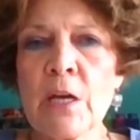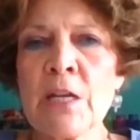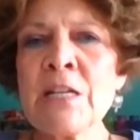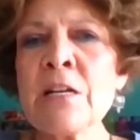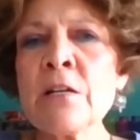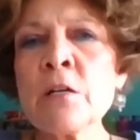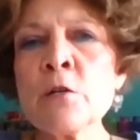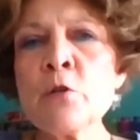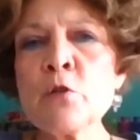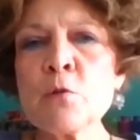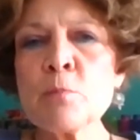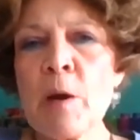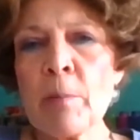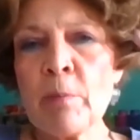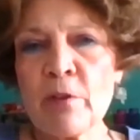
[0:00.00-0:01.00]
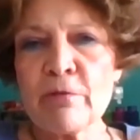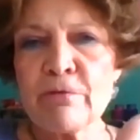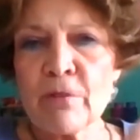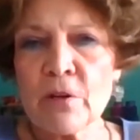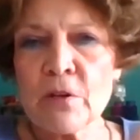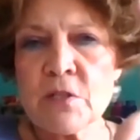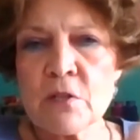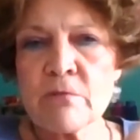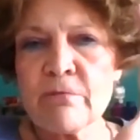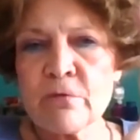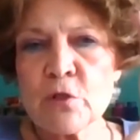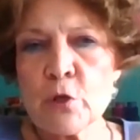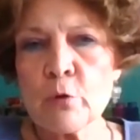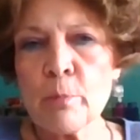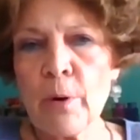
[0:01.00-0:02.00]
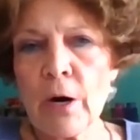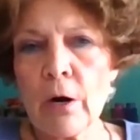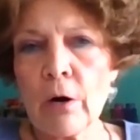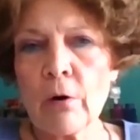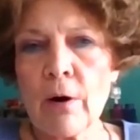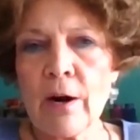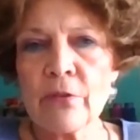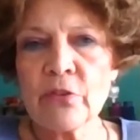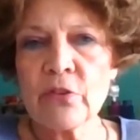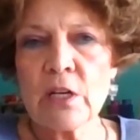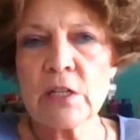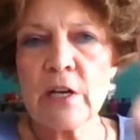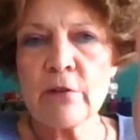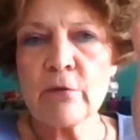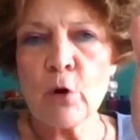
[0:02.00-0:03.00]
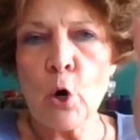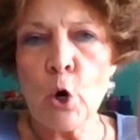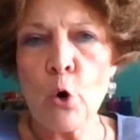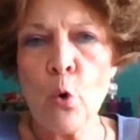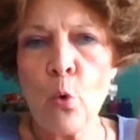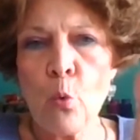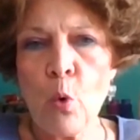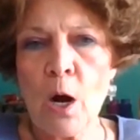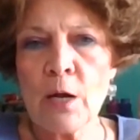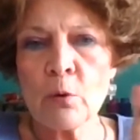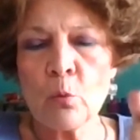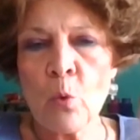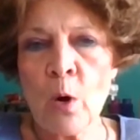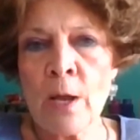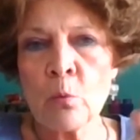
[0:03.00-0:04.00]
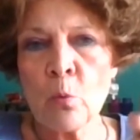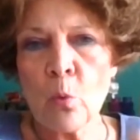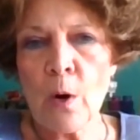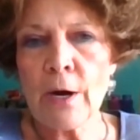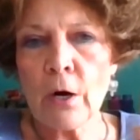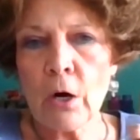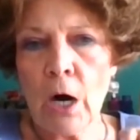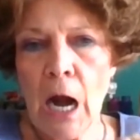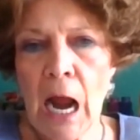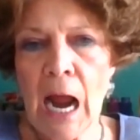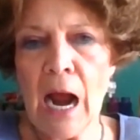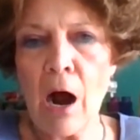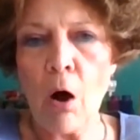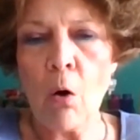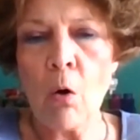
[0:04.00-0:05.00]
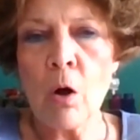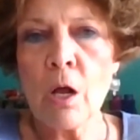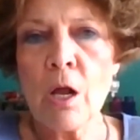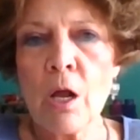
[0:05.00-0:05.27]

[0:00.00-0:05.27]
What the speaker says: And in a newspaper, the first 2 paragraphs had to have who, what, when, where, how.